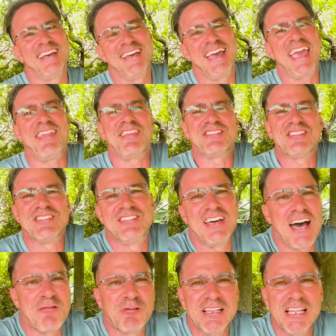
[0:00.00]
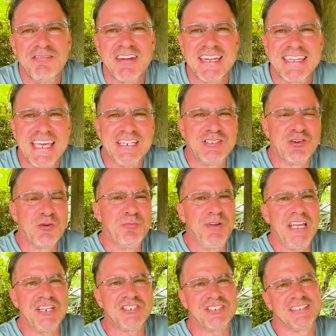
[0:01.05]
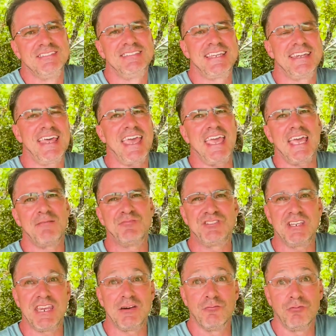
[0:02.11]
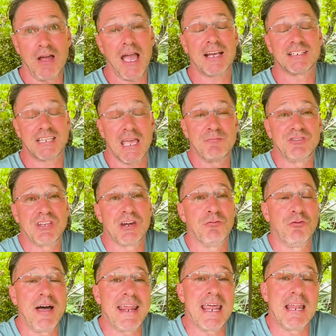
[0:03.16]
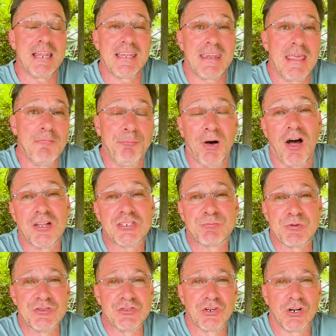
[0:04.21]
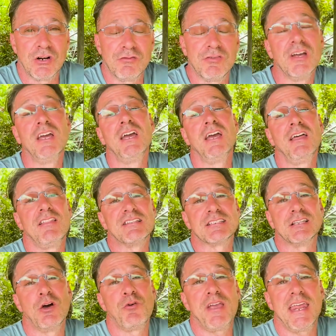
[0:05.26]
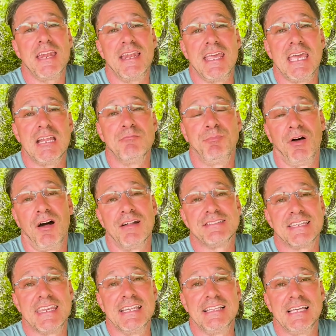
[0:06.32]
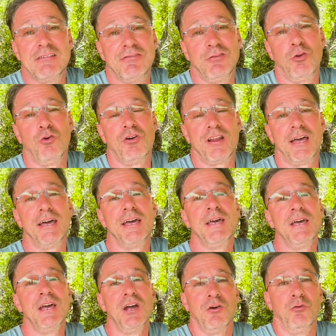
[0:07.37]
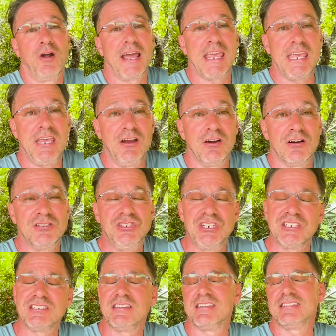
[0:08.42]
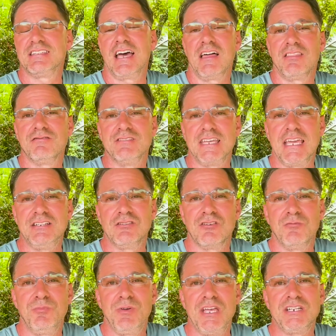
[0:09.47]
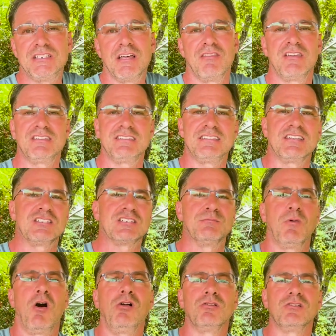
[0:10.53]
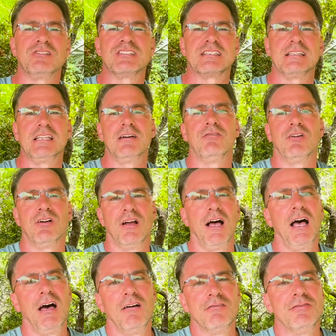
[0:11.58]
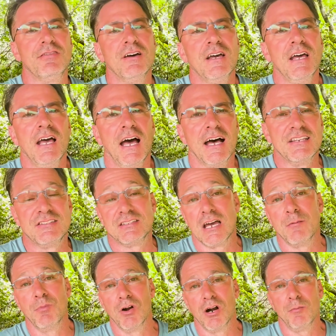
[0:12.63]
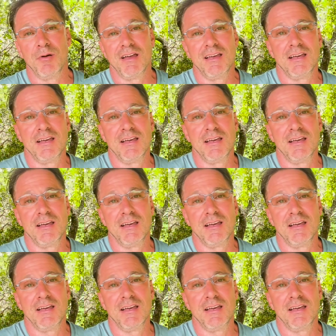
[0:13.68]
Hey, this is Todd living in Daytona Beach. Today I'm sitting right at the Ponce Preserve. It's located in Ponce Inlet, Florida, right here, just to the south of Daytona Beach. Now this is a small little sliver of a suburb